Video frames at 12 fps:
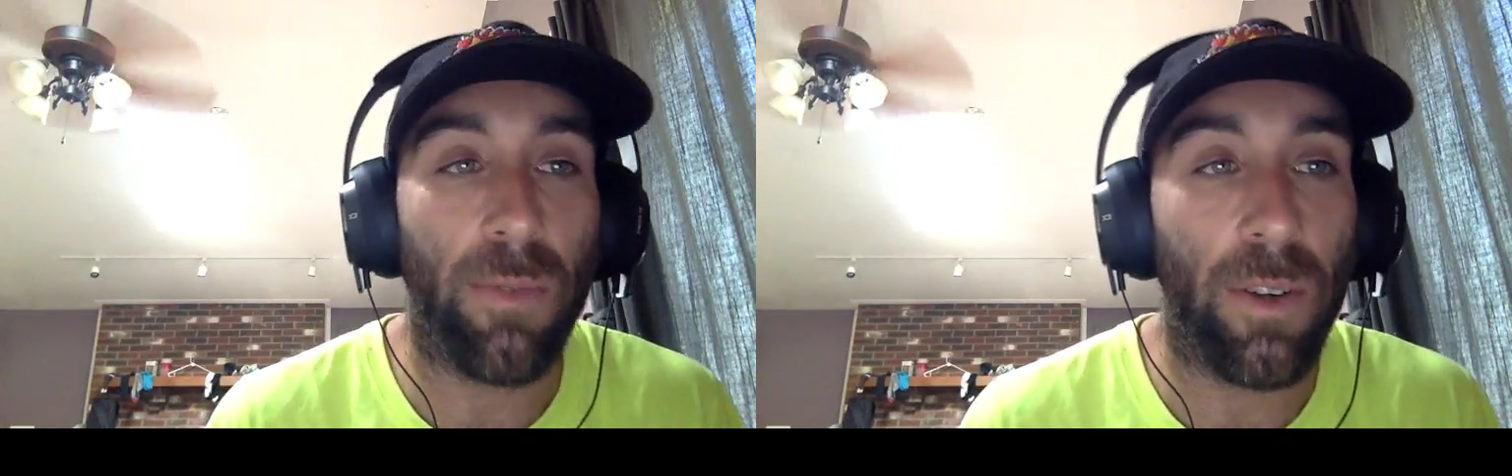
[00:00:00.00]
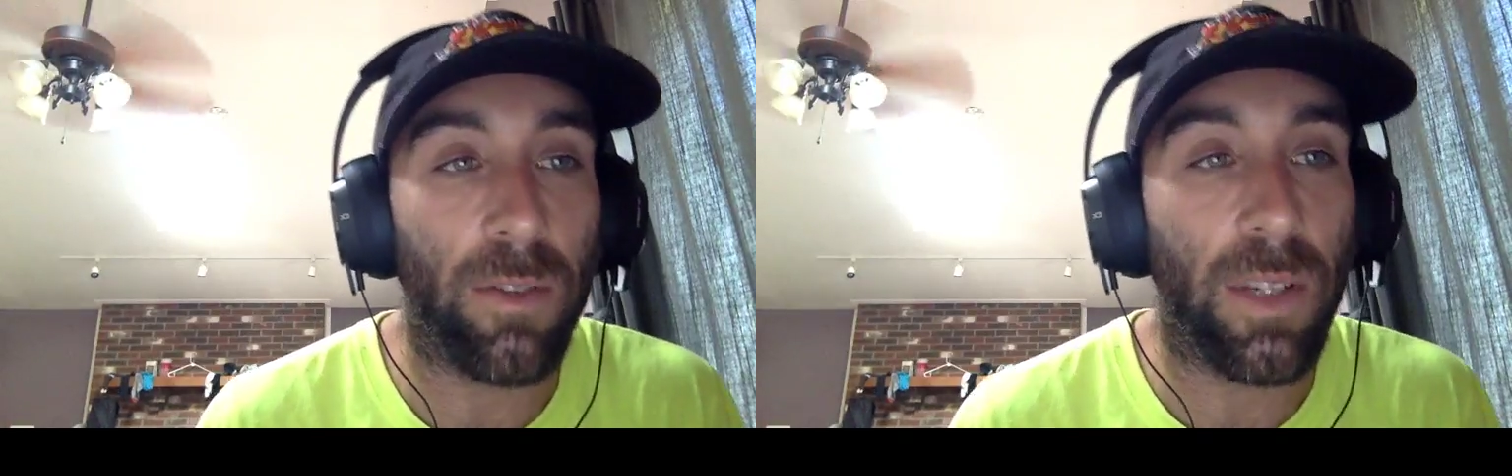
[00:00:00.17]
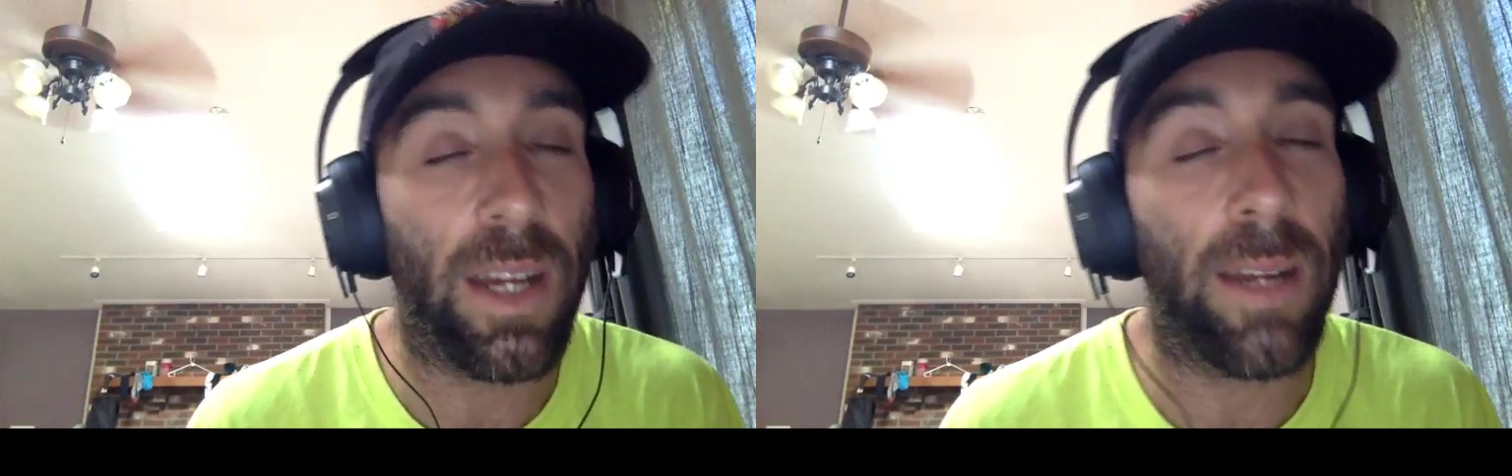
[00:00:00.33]

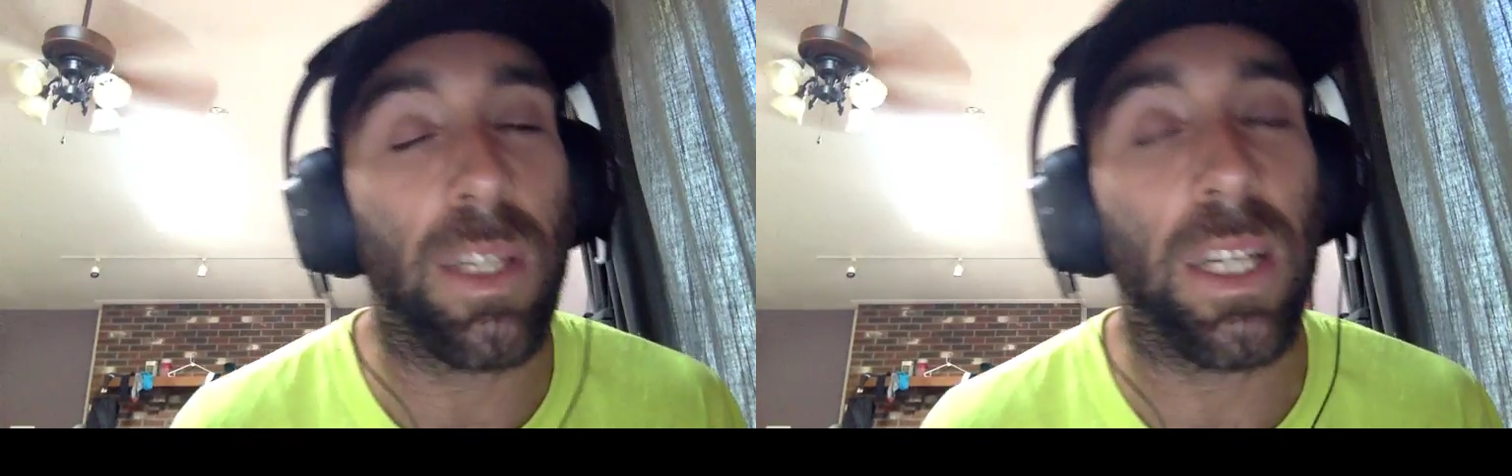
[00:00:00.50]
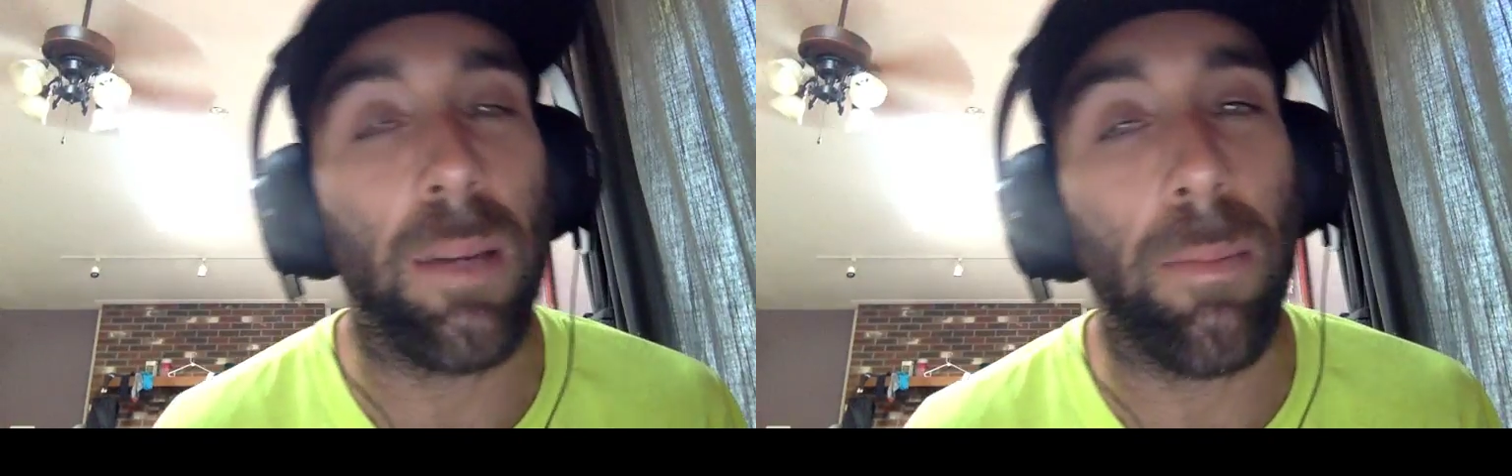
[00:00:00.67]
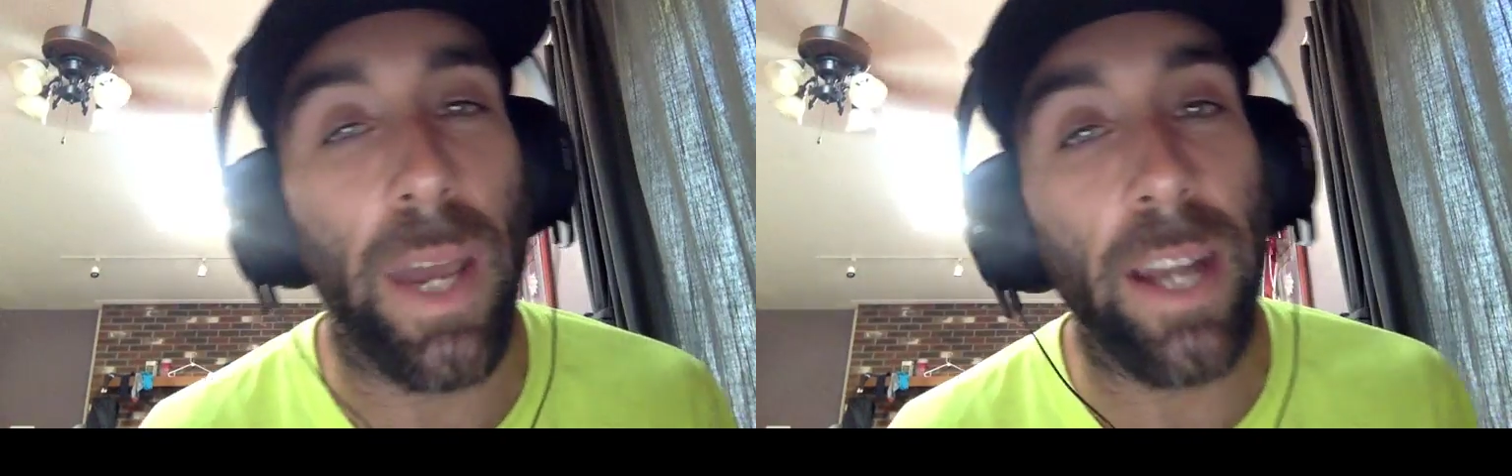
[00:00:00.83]
found time to
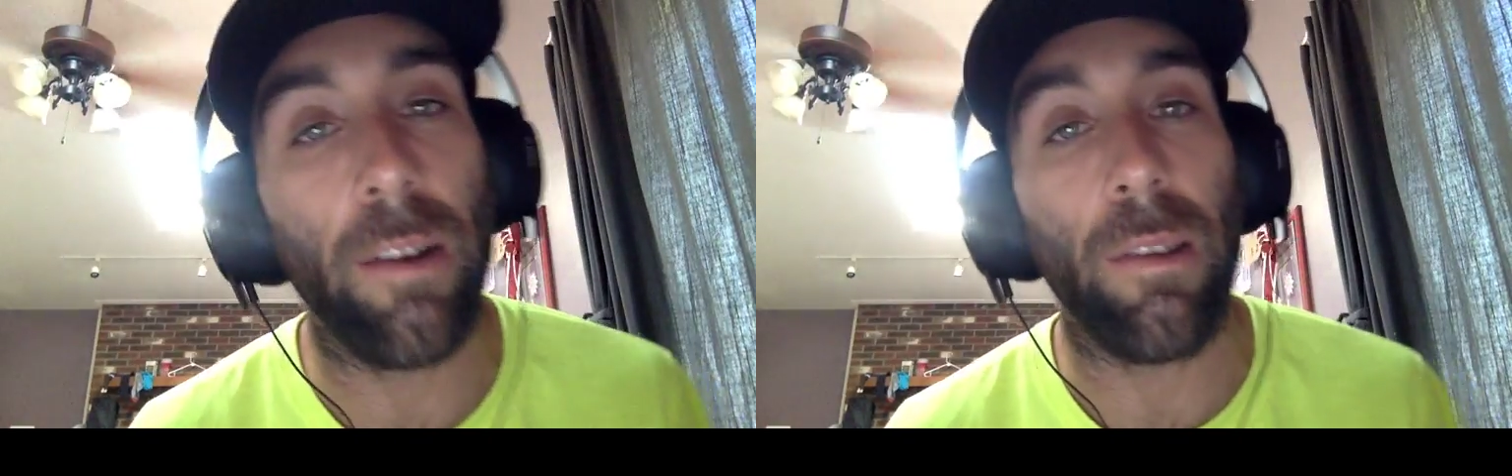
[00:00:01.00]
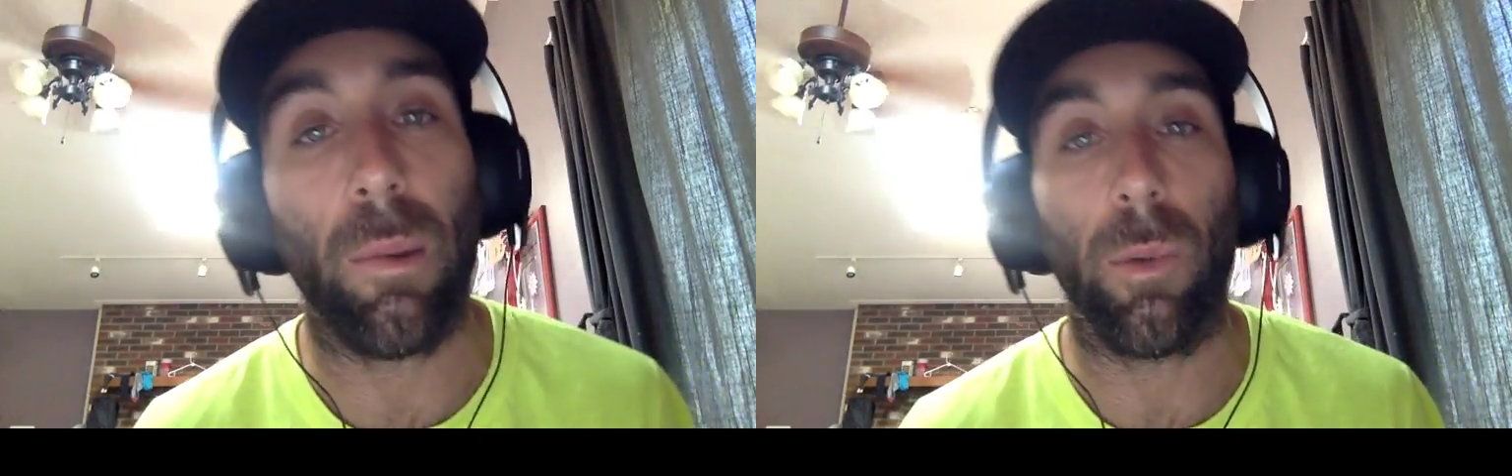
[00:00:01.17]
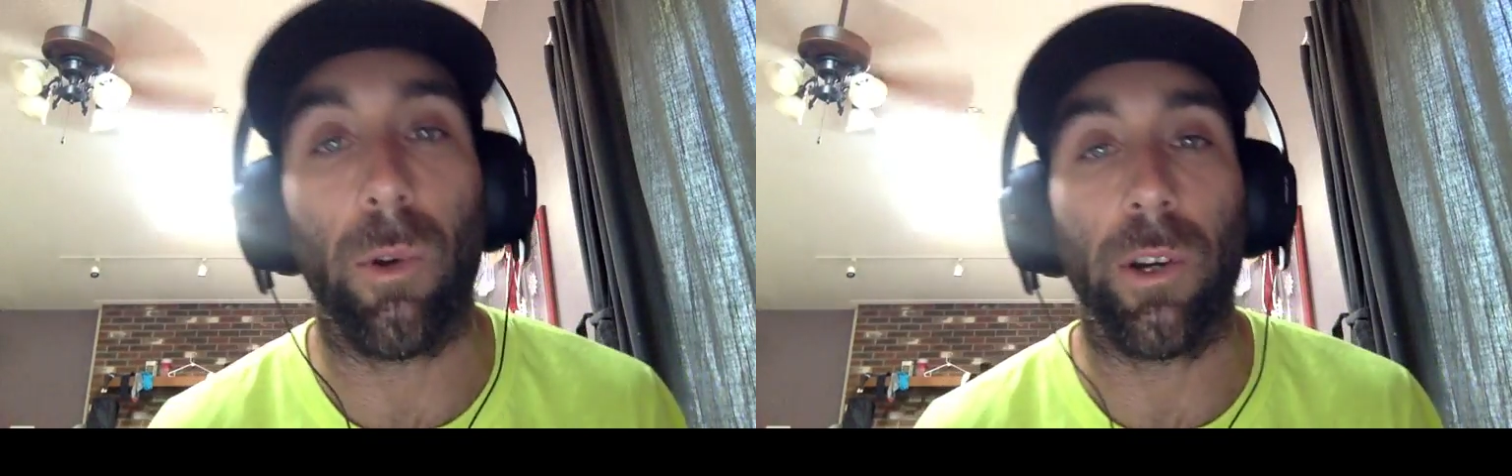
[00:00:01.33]
get back on
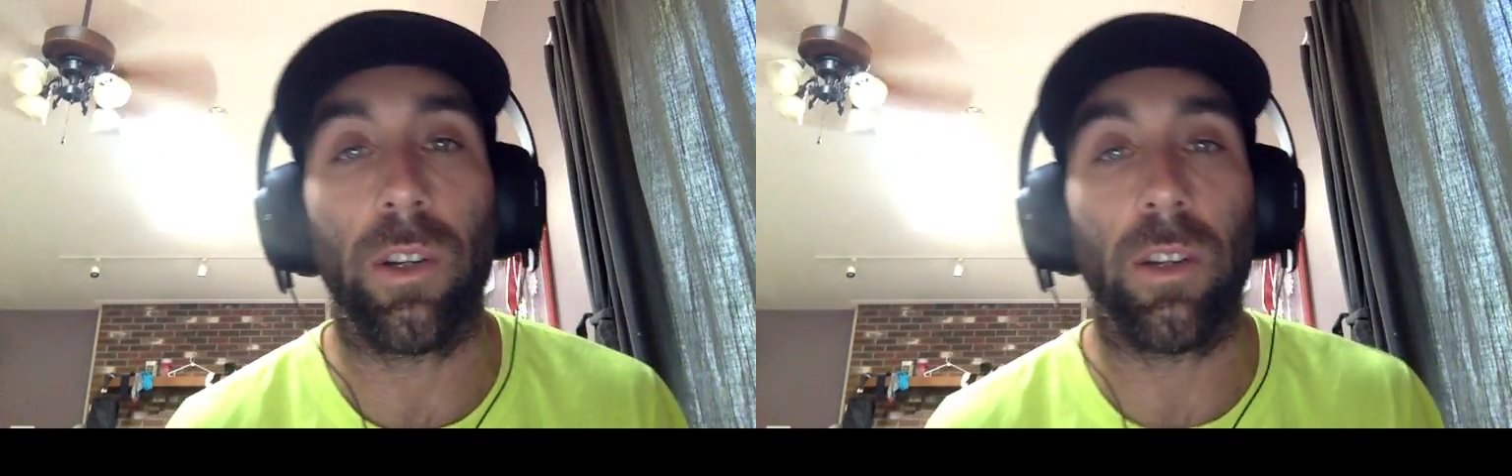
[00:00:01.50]
their board,